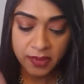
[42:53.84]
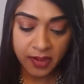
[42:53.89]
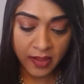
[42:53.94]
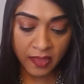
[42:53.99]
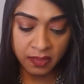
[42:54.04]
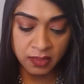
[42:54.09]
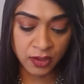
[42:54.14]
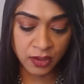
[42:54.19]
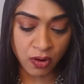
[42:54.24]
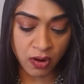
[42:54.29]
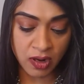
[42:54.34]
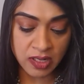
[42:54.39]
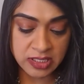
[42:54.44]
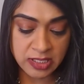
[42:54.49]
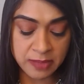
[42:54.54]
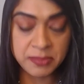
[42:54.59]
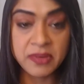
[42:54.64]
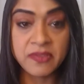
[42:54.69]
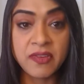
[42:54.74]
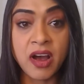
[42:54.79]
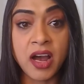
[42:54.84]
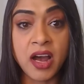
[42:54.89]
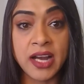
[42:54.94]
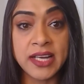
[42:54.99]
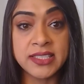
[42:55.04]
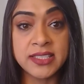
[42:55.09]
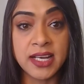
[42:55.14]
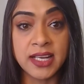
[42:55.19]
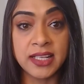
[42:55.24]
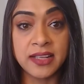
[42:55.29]
the concept of a high
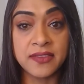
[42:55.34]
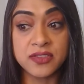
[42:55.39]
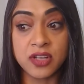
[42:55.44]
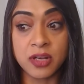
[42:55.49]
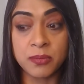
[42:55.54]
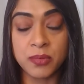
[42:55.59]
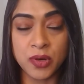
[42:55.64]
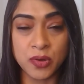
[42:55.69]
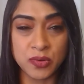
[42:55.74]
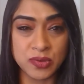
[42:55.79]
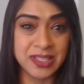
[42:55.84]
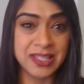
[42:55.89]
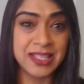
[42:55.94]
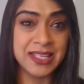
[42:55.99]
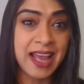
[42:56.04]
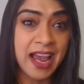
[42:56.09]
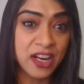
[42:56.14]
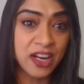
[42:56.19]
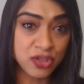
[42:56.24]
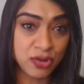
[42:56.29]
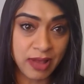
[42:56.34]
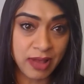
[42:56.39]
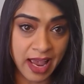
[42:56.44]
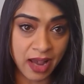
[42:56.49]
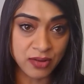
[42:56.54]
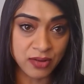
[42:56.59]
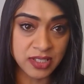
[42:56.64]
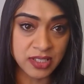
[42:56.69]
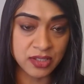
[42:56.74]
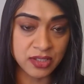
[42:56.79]
tide lifts all boats, the national
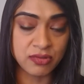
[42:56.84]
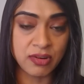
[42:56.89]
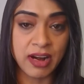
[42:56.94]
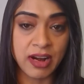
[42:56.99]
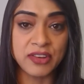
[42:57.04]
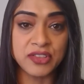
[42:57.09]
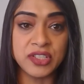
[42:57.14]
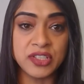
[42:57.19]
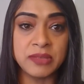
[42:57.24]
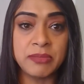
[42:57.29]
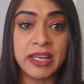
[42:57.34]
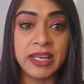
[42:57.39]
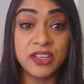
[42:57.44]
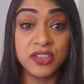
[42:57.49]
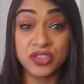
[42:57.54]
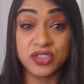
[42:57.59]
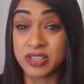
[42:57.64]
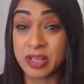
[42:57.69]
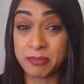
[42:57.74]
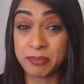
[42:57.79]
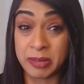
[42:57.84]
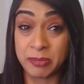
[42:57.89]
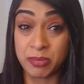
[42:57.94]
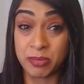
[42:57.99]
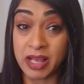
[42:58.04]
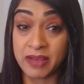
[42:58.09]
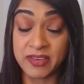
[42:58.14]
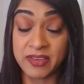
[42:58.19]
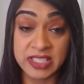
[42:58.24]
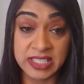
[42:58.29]
housing strategy, making sure that people
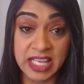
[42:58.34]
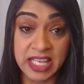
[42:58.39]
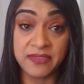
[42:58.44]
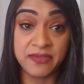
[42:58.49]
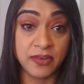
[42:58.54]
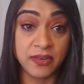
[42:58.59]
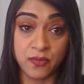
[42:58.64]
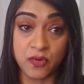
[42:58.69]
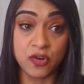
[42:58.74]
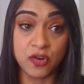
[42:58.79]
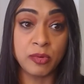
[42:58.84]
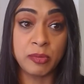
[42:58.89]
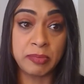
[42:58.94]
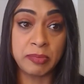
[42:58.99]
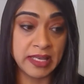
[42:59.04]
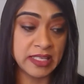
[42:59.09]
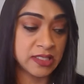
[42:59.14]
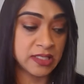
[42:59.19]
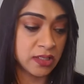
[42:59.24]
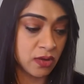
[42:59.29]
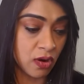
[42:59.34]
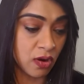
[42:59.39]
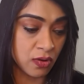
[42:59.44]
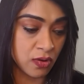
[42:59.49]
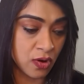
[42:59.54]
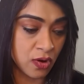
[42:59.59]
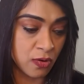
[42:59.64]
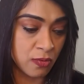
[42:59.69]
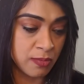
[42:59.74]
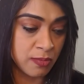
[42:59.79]
have a safe, affordable place to call
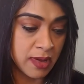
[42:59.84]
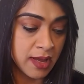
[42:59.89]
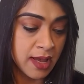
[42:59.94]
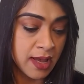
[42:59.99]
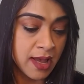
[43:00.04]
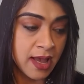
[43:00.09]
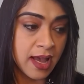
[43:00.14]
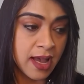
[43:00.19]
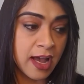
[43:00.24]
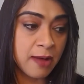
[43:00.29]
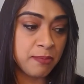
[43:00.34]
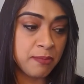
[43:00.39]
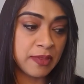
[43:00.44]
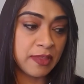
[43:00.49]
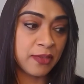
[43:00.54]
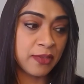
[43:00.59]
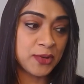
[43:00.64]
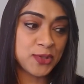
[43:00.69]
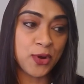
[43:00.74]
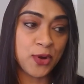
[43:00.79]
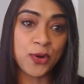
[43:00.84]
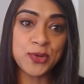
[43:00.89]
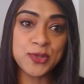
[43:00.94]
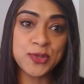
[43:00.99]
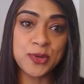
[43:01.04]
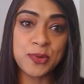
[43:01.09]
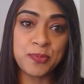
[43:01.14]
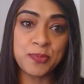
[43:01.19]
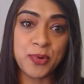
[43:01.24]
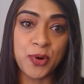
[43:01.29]
home. But then there's
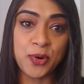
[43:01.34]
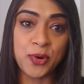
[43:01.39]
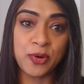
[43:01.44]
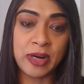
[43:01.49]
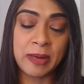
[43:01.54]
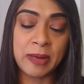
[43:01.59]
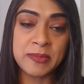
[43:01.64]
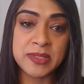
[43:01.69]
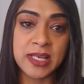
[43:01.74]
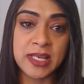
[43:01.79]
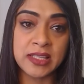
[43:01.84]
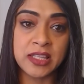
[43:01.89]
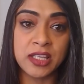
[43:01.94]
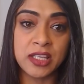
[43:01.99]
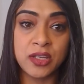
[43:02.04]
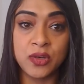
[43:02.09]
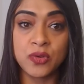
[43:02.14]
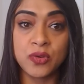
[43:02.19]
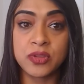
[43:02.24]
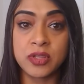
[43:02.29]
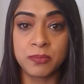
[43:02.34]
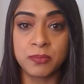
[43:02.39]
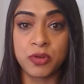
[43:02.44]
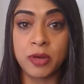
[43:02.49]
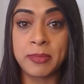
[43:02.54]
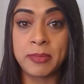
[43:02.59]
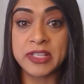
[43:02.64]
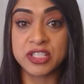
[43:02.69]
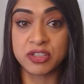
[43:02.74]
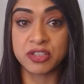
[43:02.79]
also programs like the Youth
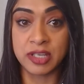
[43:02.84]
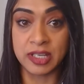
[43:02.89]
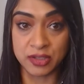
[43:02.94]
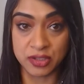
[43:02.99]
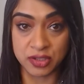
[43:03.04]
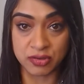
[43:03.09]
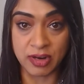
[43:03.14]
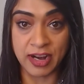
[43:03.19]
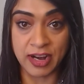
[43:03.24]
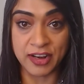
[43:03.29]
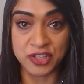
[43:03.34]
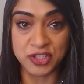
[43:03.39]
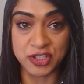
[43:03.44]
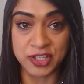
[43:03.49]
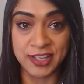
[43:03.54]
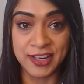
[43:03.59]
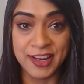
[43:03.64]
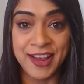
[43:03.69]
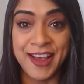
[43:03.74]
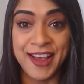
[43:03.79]
Employment Skills Strategy.